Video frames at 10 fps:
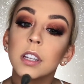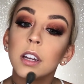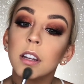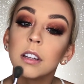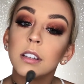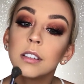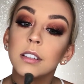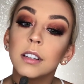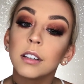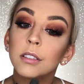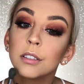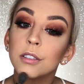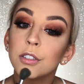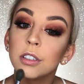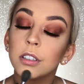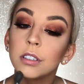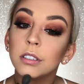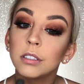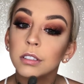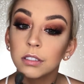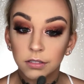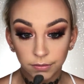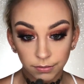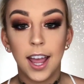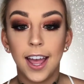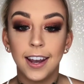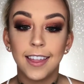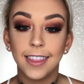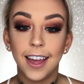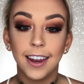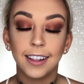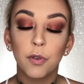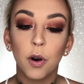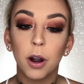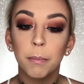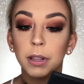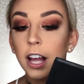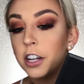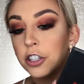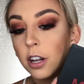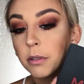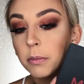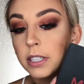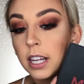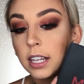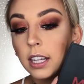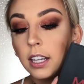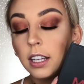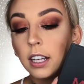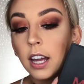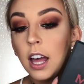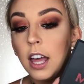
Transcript: and down the chin. And then for blush, I'm going to be taking